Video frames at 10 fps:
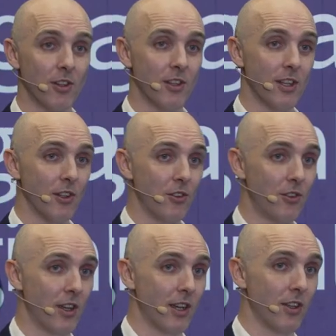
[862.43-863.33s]
in these
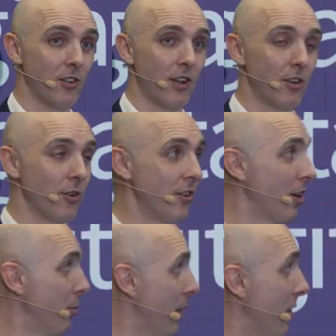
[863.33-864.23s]
uh, standard
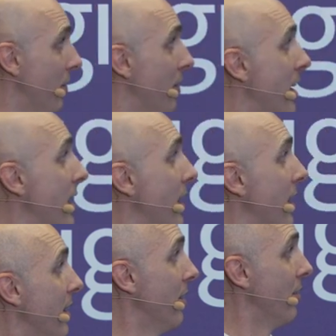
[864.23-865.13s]
setting bodies,
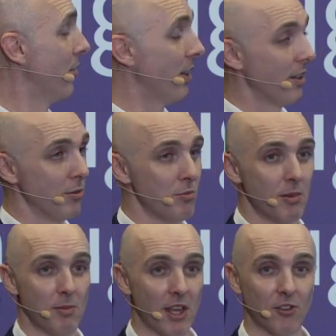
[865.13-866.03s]
and uh,
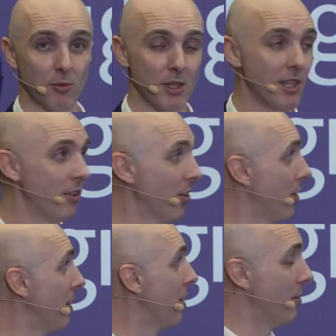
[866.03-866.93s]
SMEs
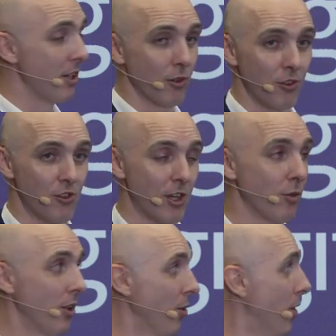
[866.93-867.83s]
and innovators in
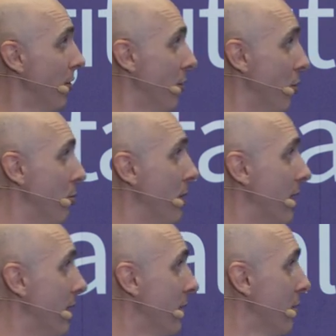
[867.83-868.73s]
general are also
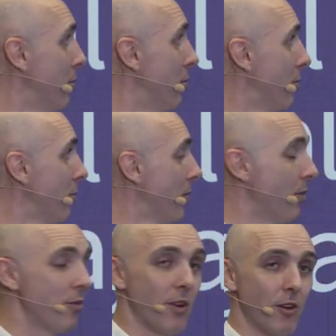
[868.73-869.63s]
uh,
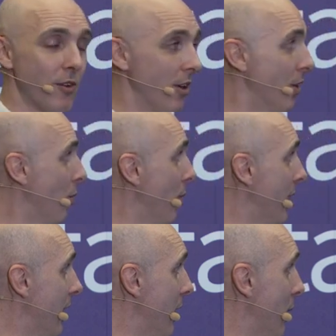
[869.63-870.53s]
fa fairly
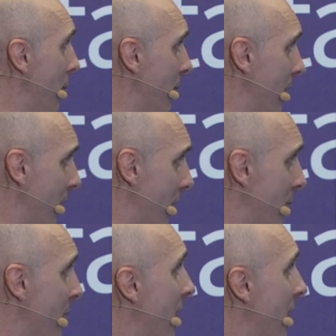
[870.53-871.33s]
weakly represented.